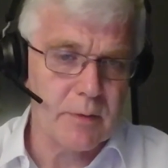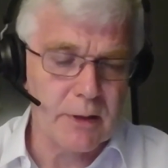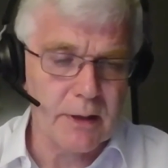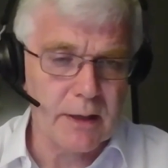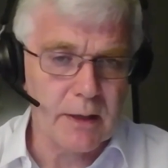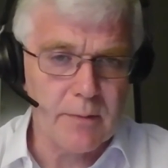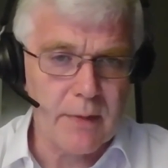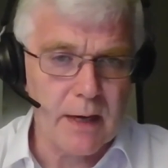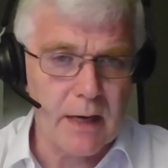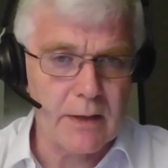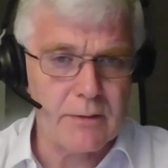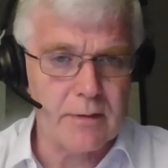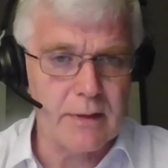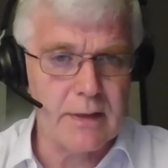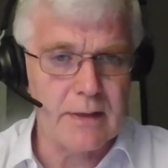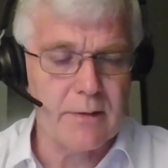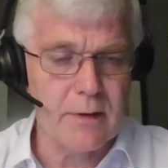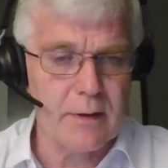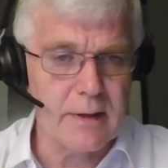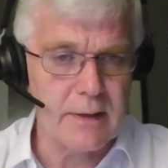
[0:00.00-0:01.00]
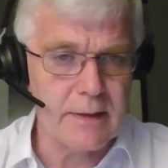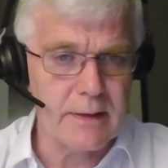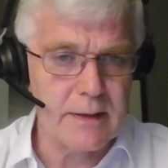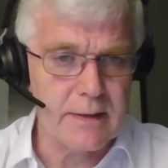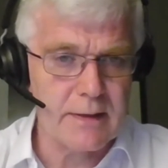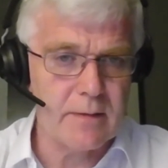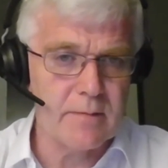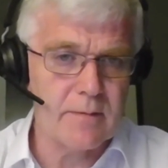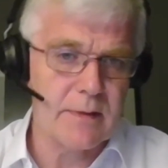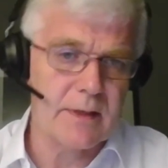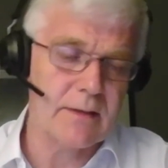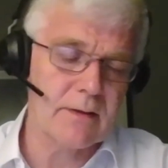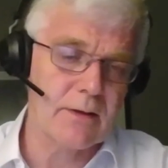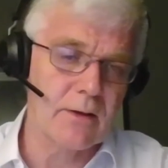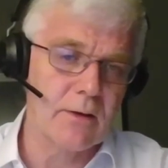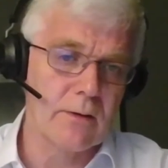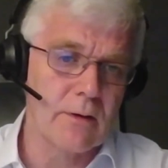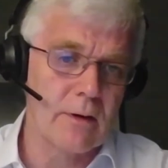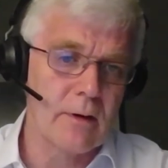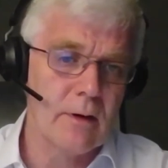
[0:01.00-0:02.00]
putting in batteries, various systems,
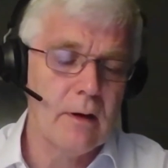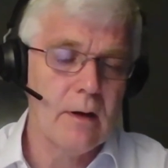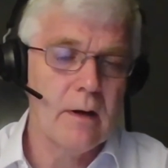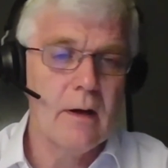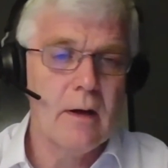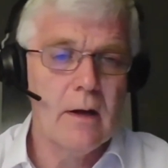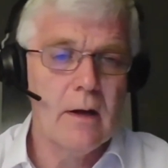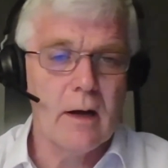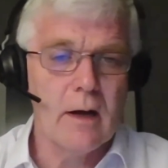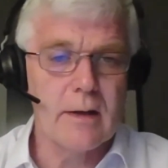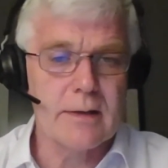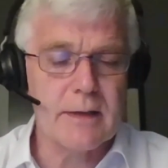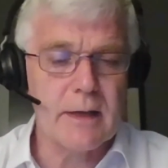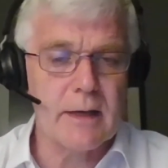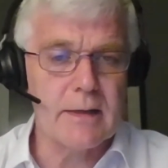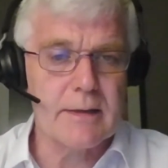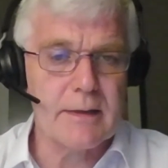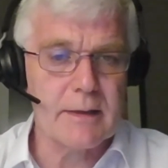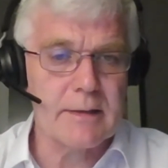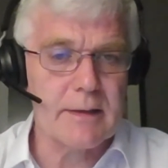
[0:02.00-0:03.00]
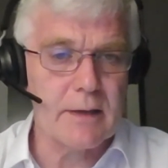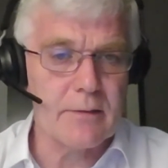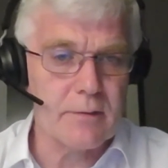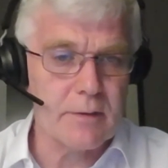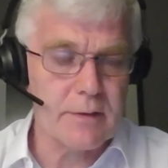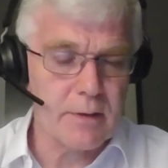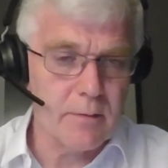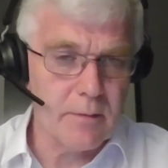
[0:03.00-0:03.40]
solar on sites, etc.